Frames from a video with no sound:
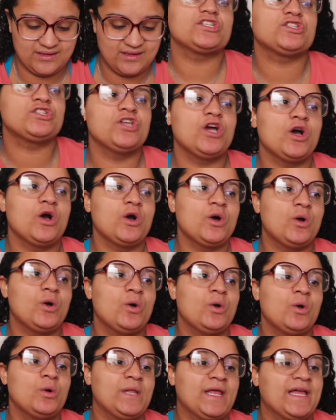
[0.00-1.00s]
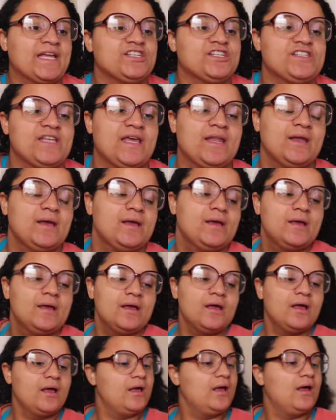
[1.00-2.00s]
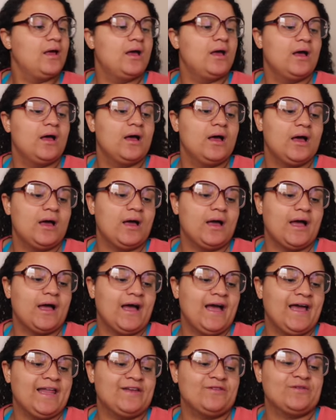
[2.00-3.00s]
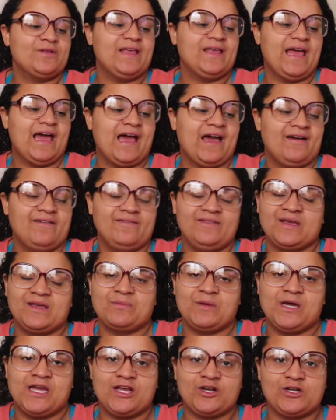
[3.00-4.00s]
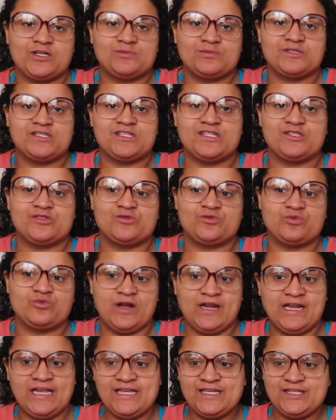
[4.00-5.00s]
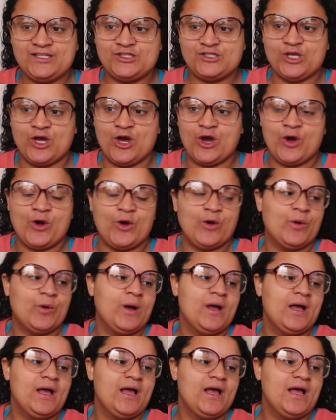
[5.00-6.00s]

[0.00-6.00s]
So, like I just said, I didn't really have like my Christmas list ready, so